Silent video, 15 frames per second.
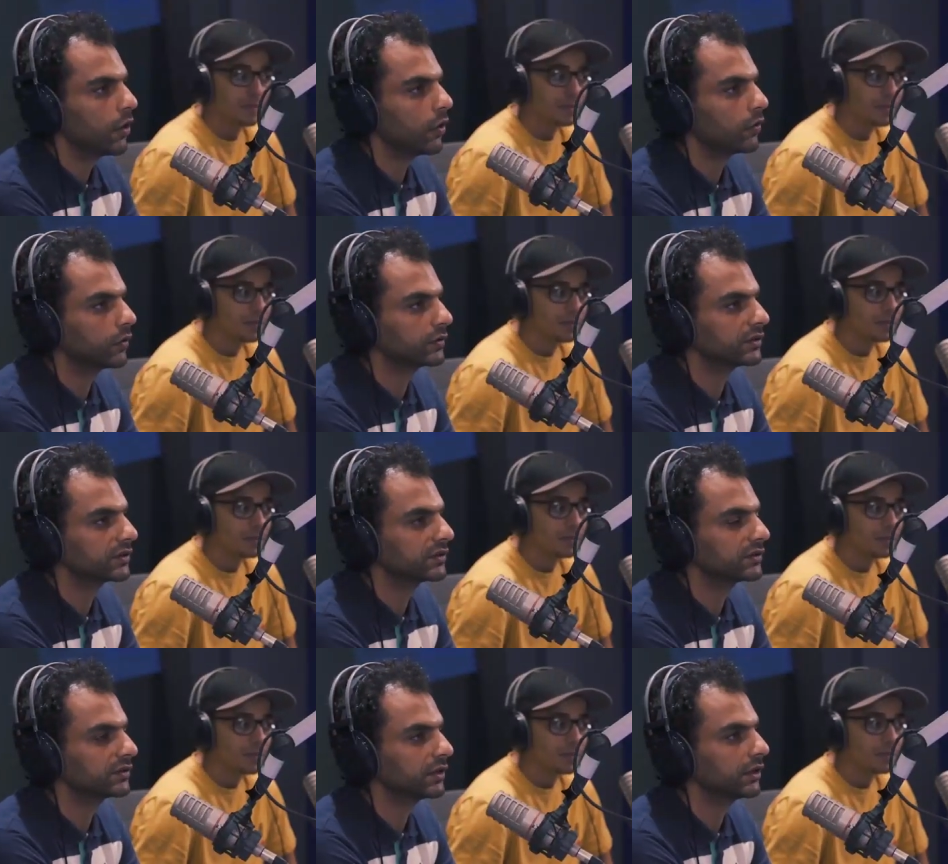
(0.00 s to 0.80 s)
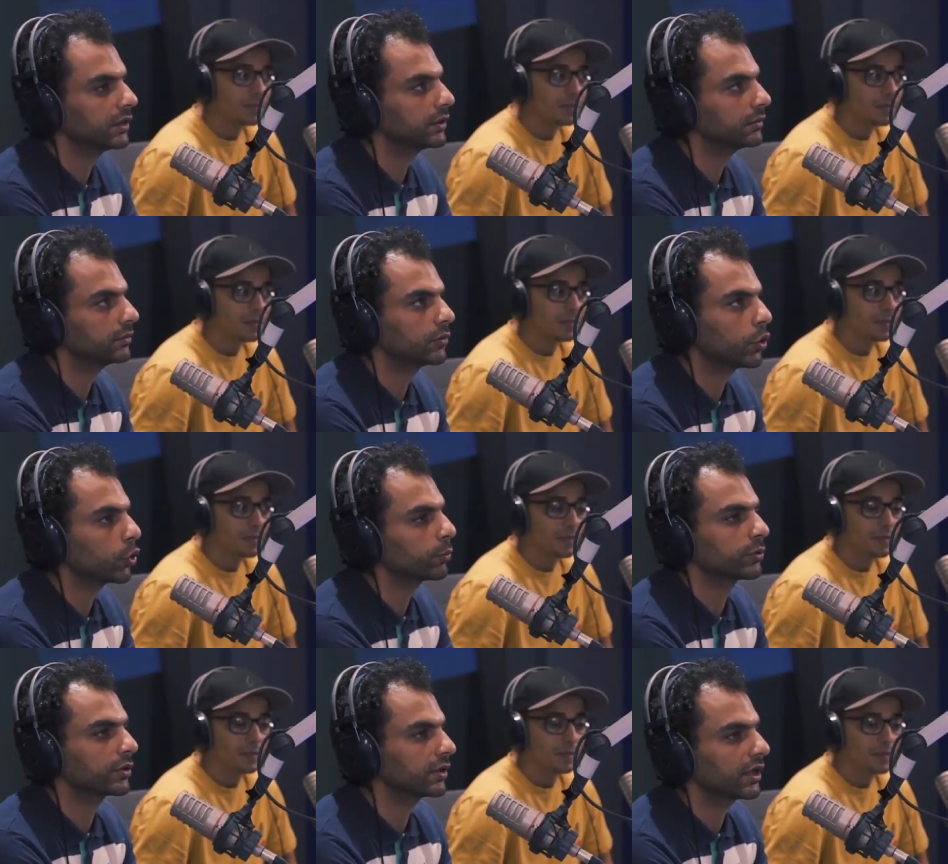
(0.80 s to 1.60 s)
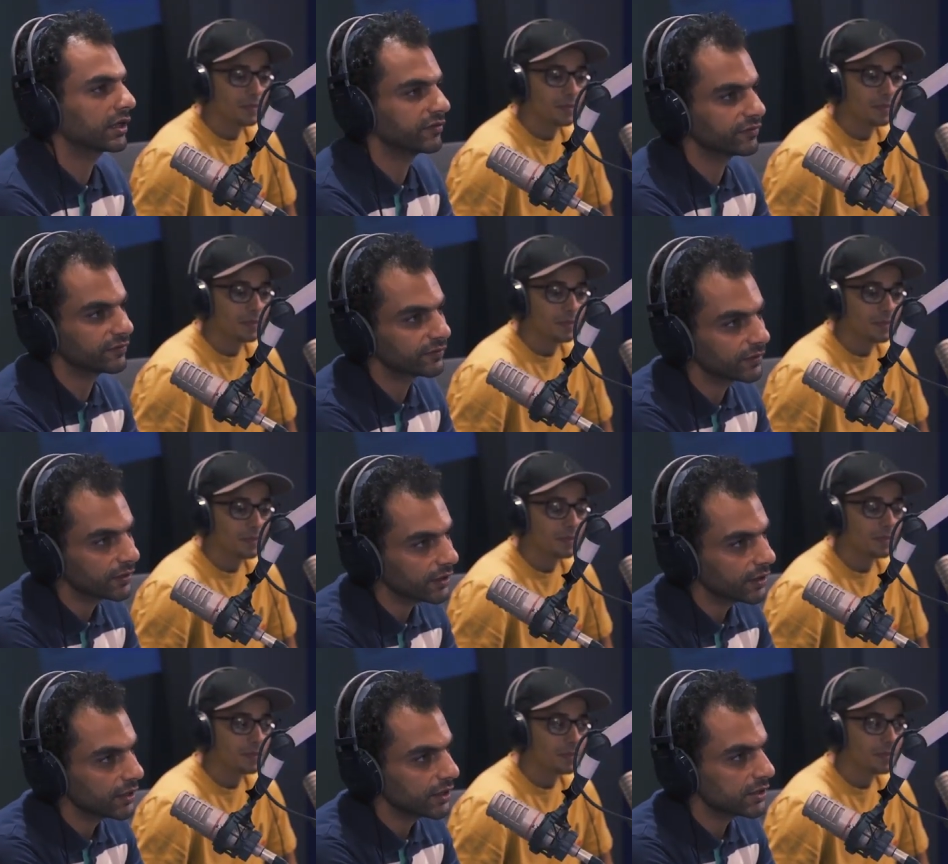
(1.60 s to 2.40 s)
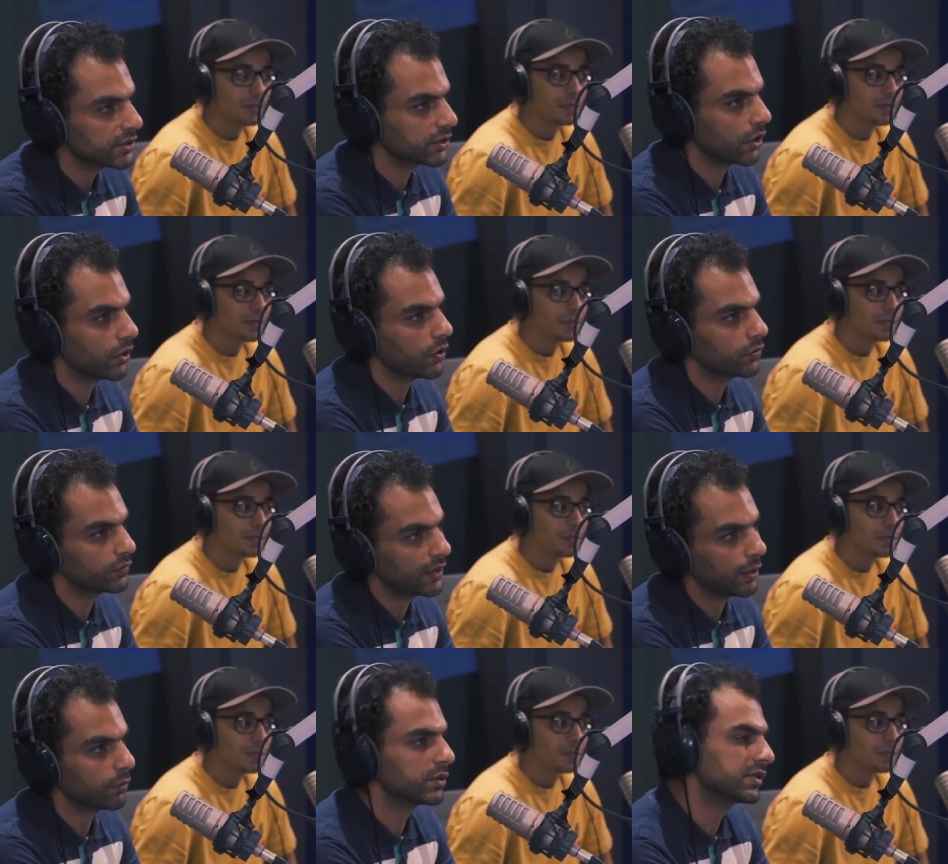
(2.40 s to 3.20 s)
Speaker 1: all this corporate life. So that